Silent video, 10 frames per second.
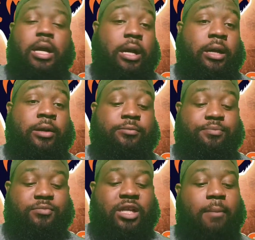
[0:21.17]

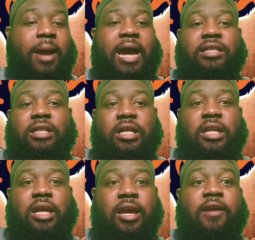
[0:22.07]
I'm actually
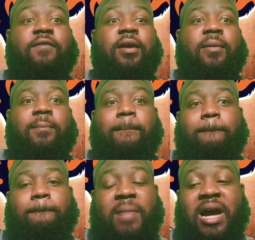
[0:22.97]
gonna give
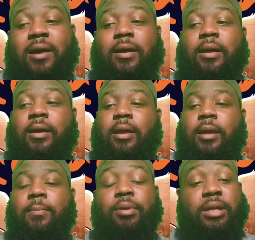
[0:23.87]
my
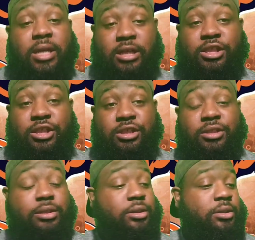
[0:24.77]

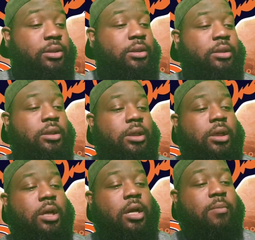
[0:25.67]
predictions
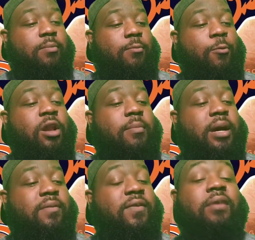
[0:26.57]
on one of
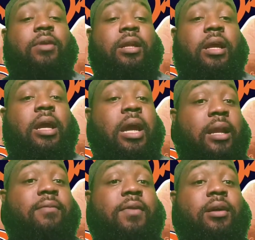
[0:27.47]
my favorite
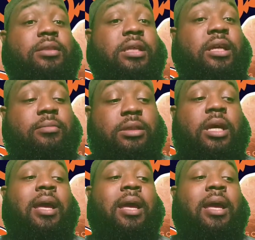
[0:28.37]
NFL teams.